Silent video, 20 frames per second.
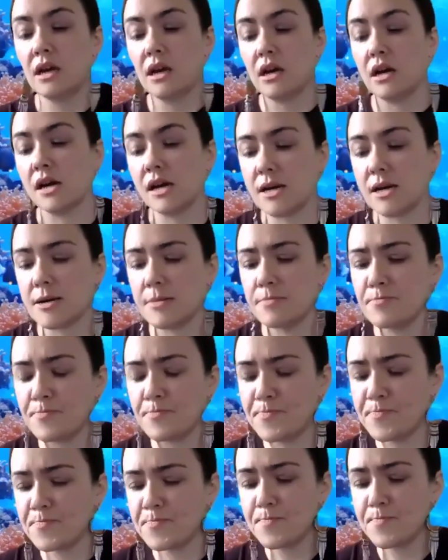Um,
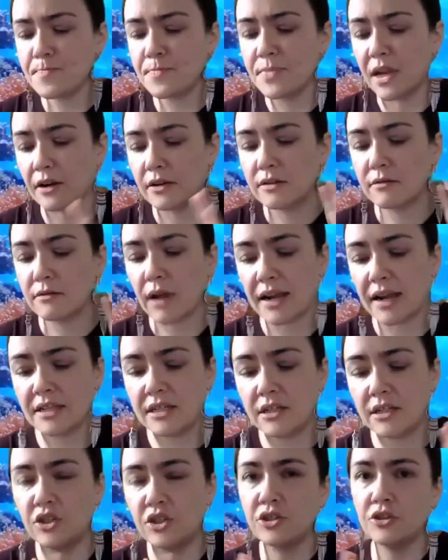there's, I
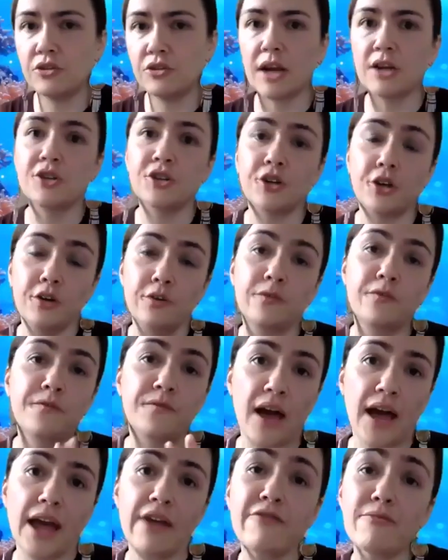teach you, I show you
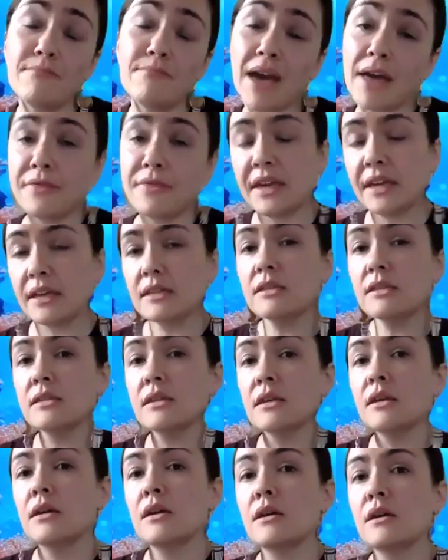five
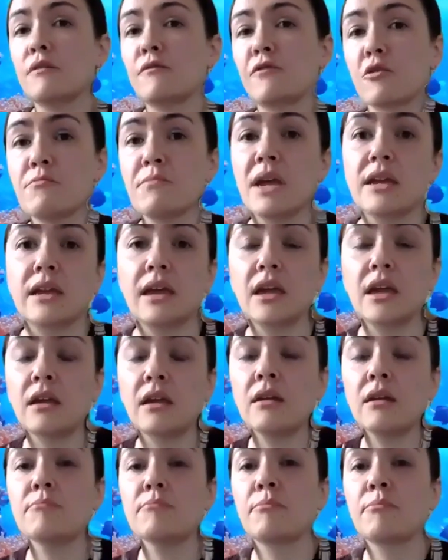methods for
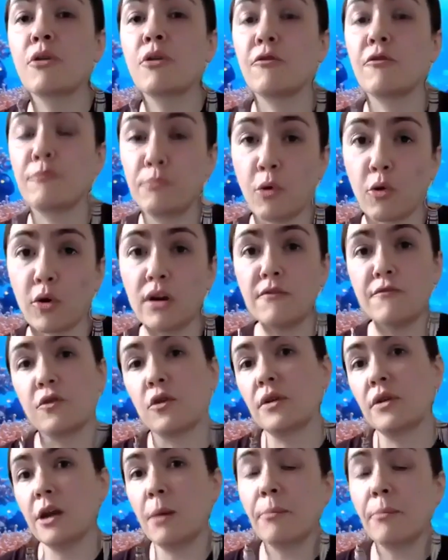making pro-
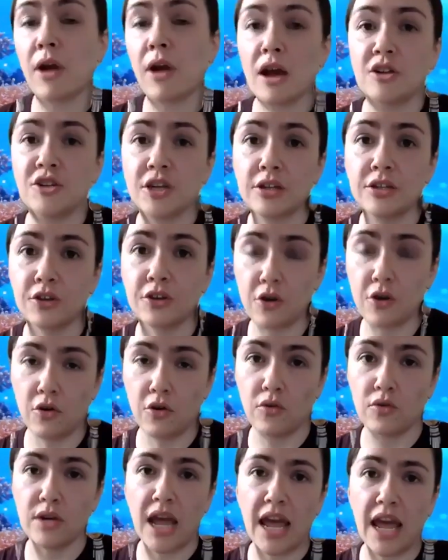portfolio projects your
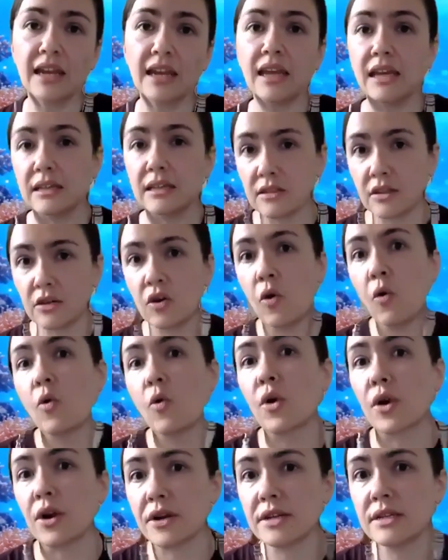own. And in the
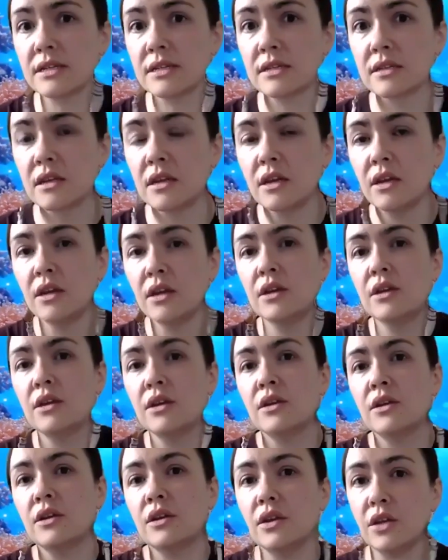course,
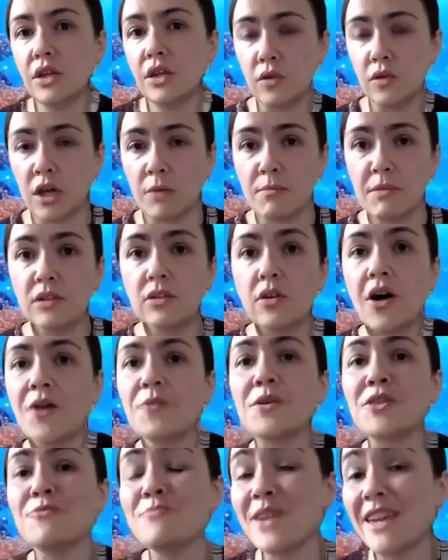you come along
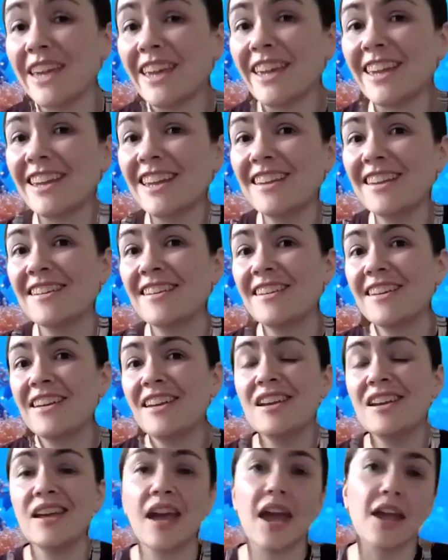with me
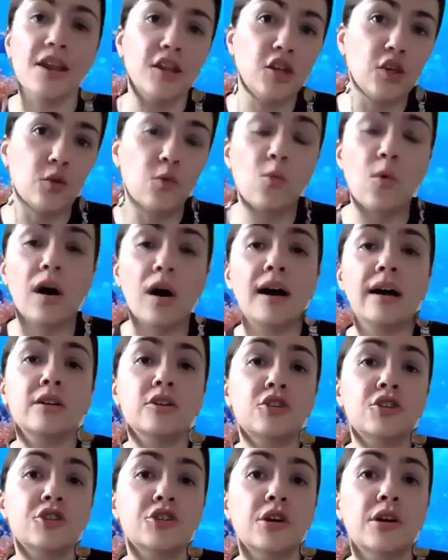and you
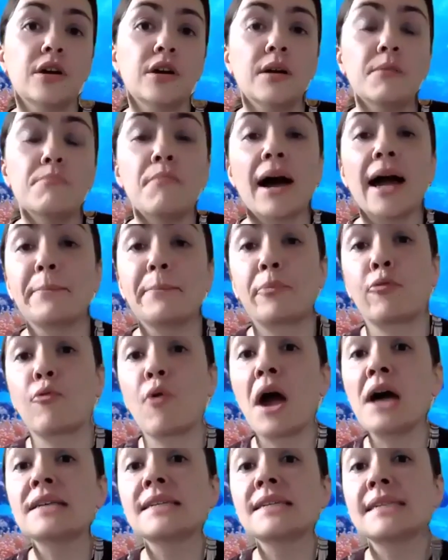watch my
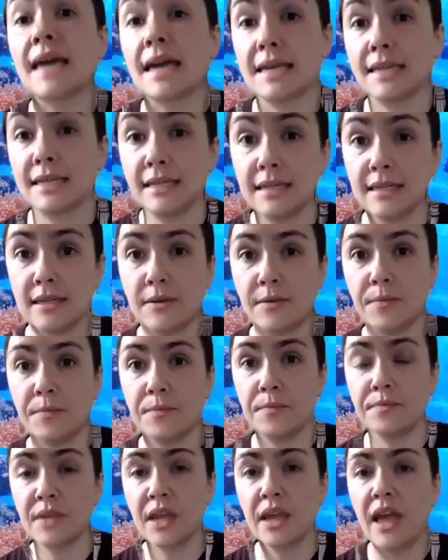process.
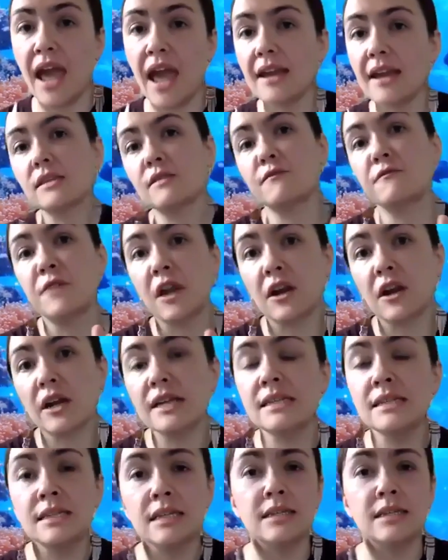And it's very
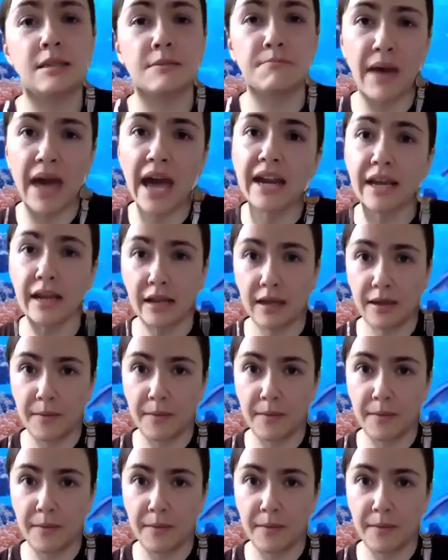systematic.